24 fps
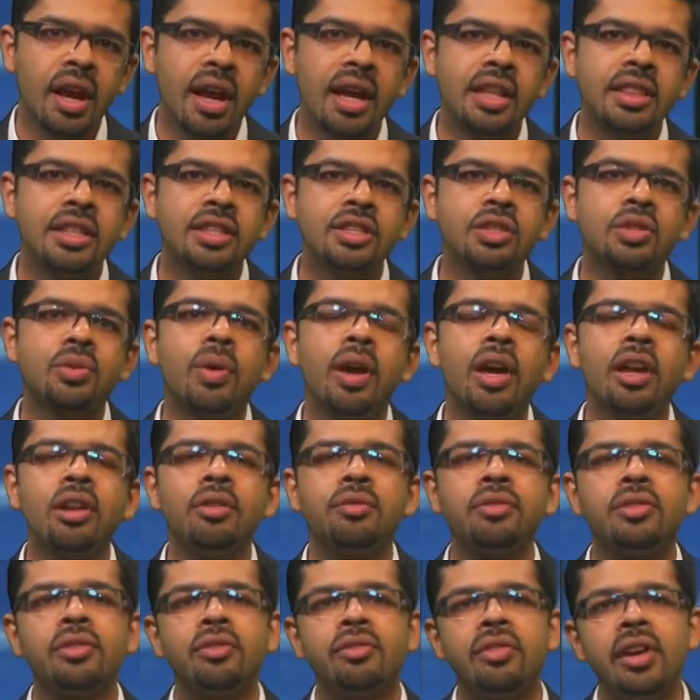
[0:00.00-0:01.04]
and the square
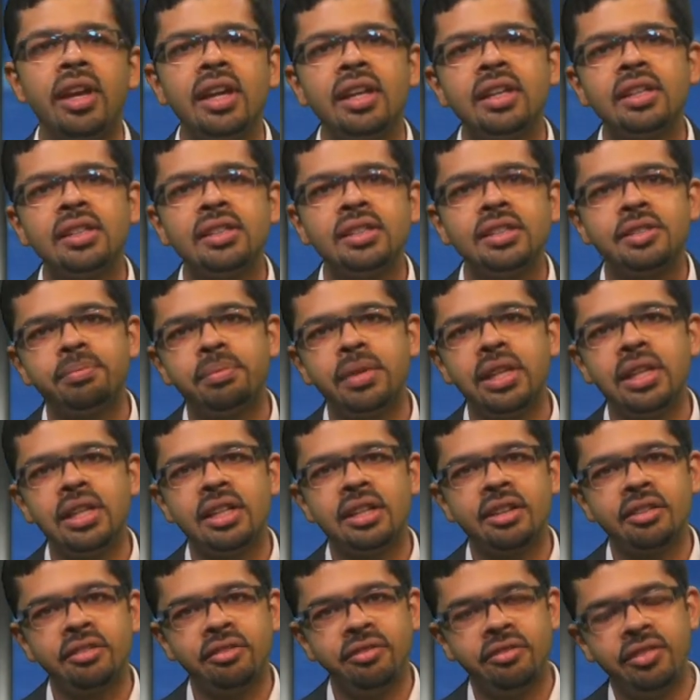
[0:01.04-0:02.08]
of the vehicle
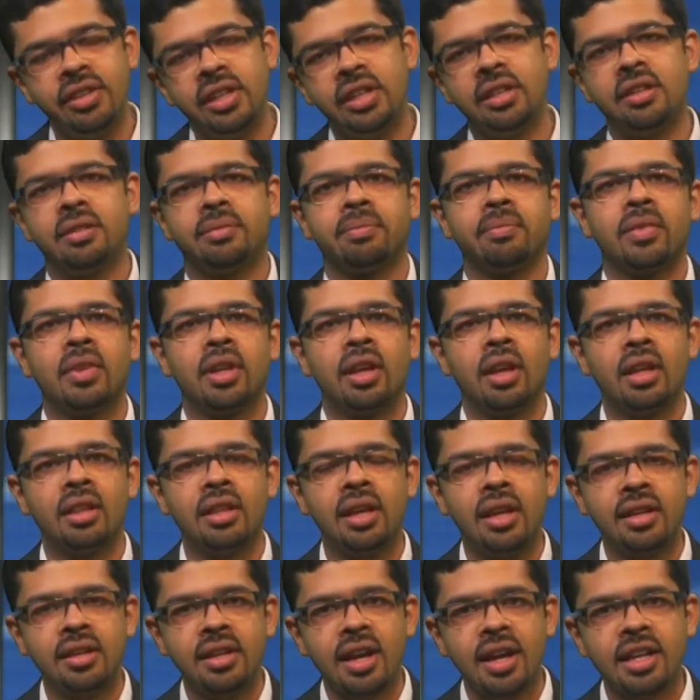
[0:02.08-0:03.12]
speed V,
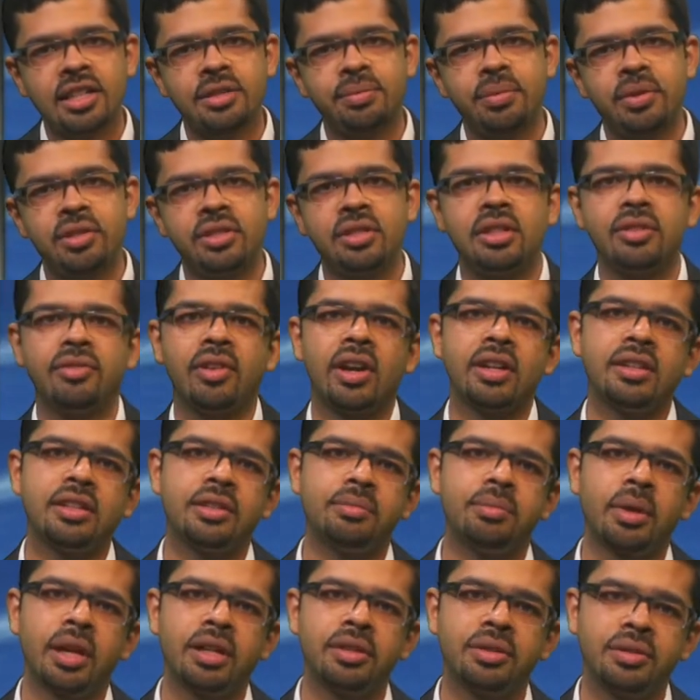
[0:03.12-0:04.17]
the entire expression
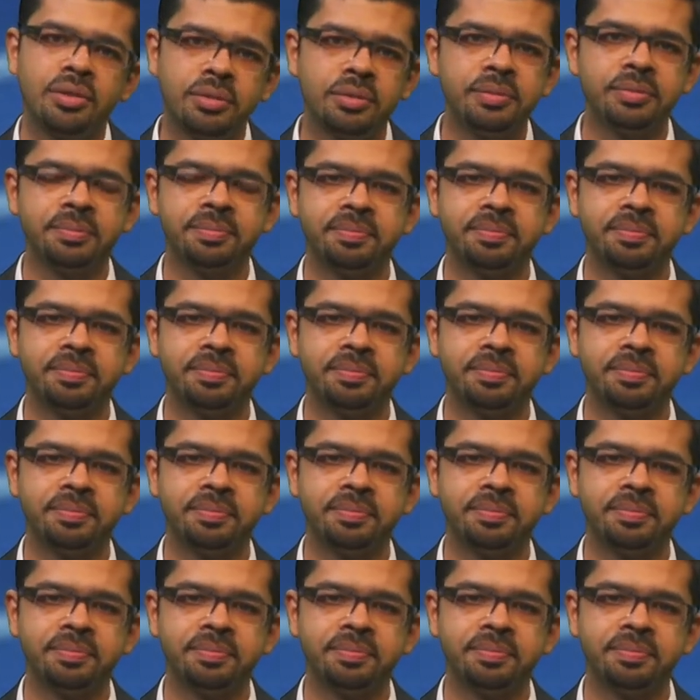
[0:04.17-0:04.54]
divided by 2.